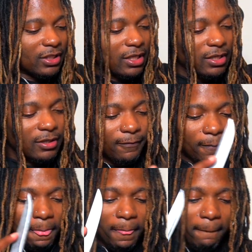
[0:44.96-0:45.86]
in here.
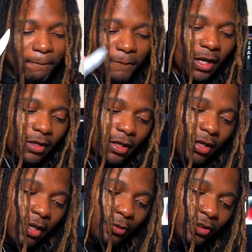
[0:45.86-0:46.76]

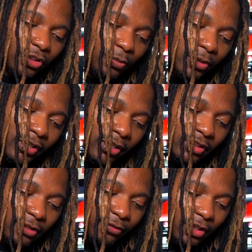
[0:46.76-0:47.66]
I was super
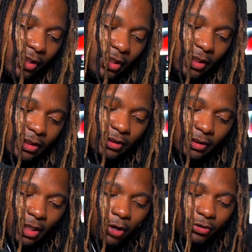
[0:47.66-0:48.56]
thirsty for these.
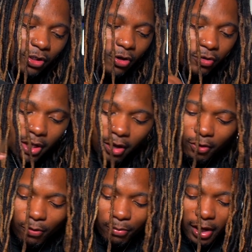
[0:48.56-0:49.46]
I was holding out
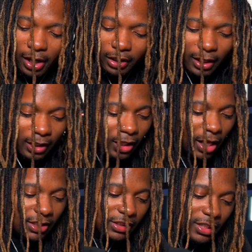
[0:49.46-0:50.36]
on buying like a
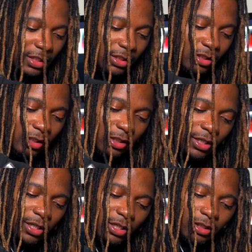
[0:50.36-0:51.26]
lot of sneakers
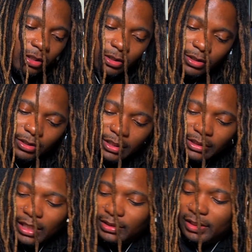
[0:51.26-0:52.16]
because
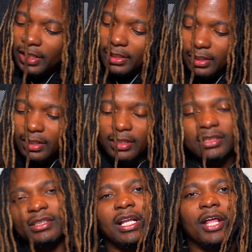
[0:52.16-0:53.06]
I seen
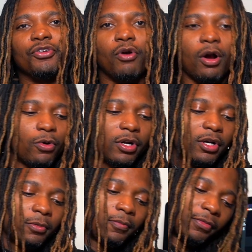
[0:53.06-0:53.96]
these and I knew I
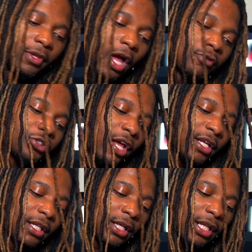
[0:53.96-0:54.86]
wanted them. I was trying
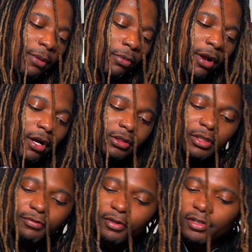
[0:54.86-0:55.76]
to get the Clay Browns
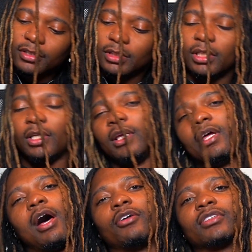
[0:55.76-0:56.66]
at first.
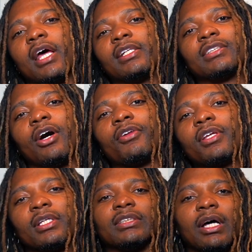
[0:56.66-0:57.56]
I was kind of salty
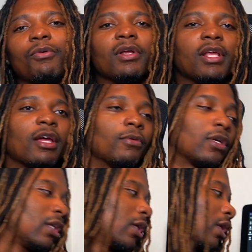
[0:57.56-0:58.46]
because I wasn't able to get the